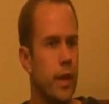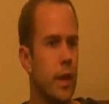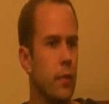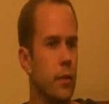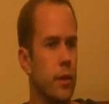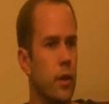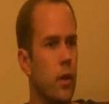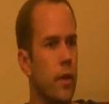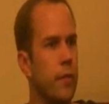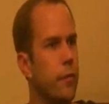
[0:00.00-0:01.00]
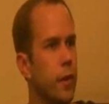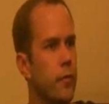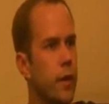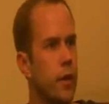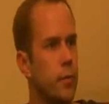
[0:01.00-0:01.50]
we can't really call that
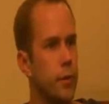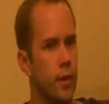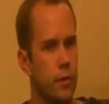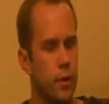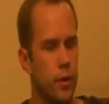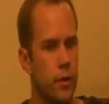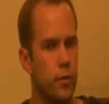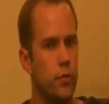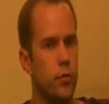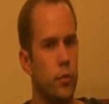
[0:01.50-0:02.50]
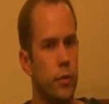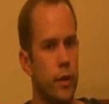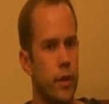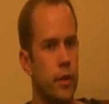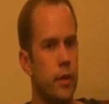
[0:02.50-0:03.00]
Firefox, because our users
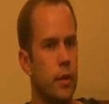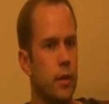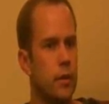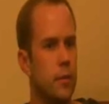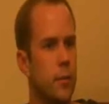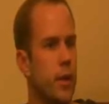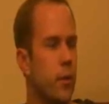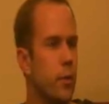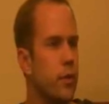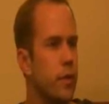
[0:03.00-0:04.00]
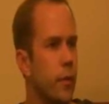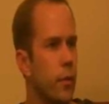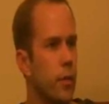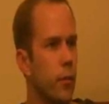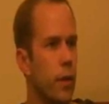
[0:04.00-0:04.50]
would then be at a risk
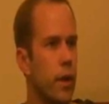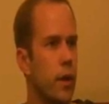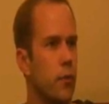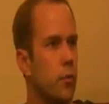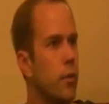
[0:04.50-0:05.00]
that we're not